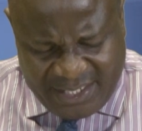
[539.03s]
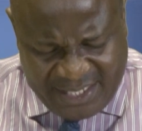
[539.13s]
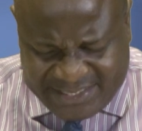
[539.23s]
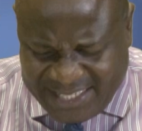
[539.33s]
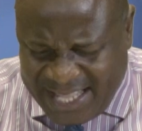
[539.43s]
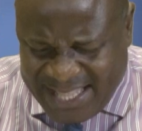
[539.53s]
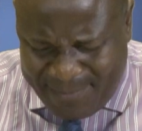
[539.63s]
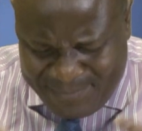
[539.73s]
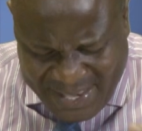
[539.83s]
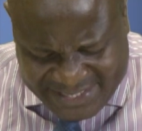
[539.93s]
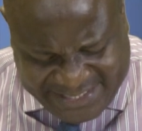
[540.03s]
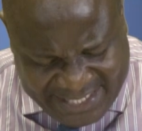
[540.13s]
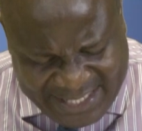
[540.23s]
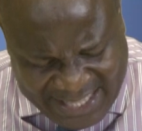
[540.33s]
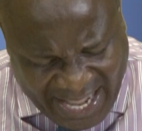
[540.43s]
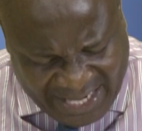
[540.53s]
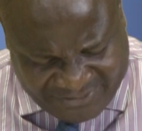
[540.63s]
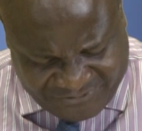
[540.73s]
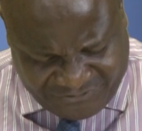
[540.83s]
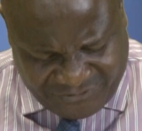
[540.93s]
It's an amazing
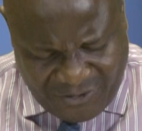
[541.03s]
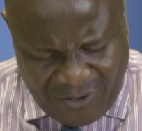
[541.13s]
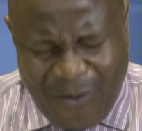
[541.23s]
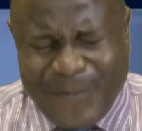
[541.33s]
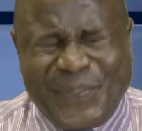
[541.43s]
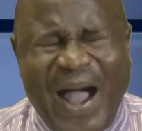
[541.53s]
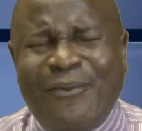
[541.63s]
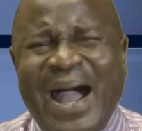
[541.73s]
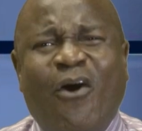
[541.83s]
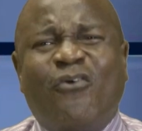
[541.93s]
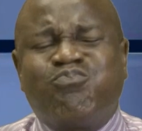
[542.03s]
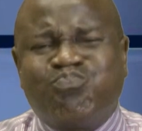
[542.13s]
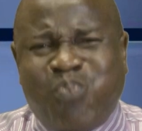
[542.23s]
life. Power of